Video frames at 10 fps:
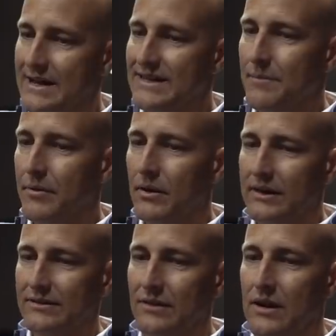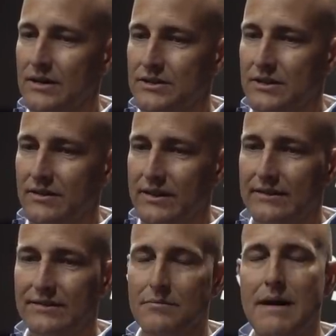As that ball gets launched,
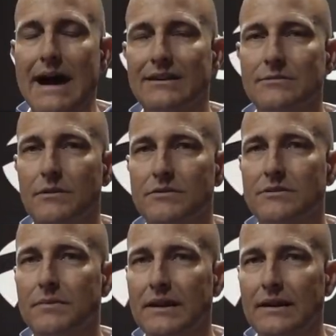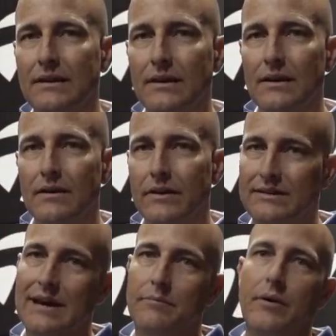that's the maximum speed that
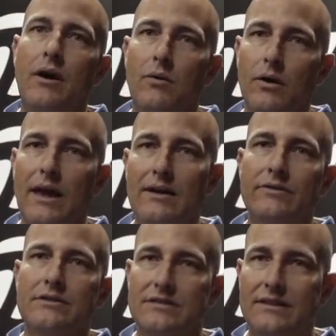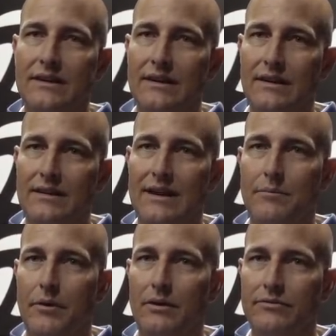that ball will ever see in
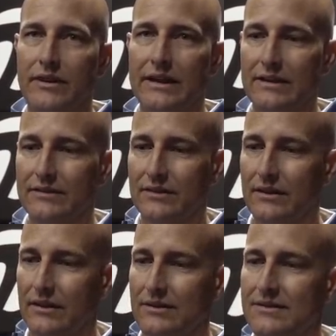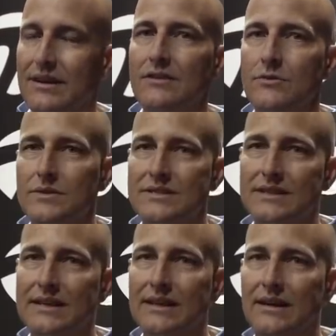that ball flight. It's gonna
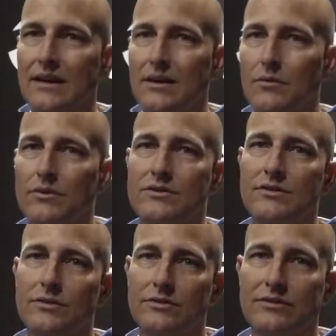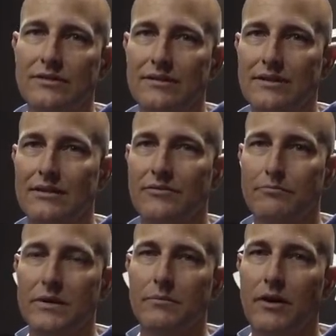continuously reduce
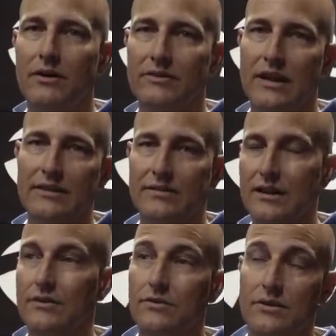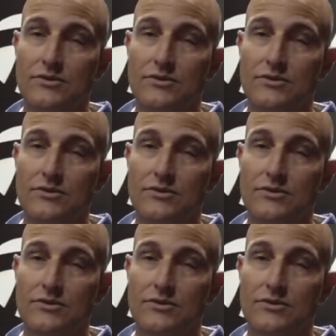in, ball velocity due to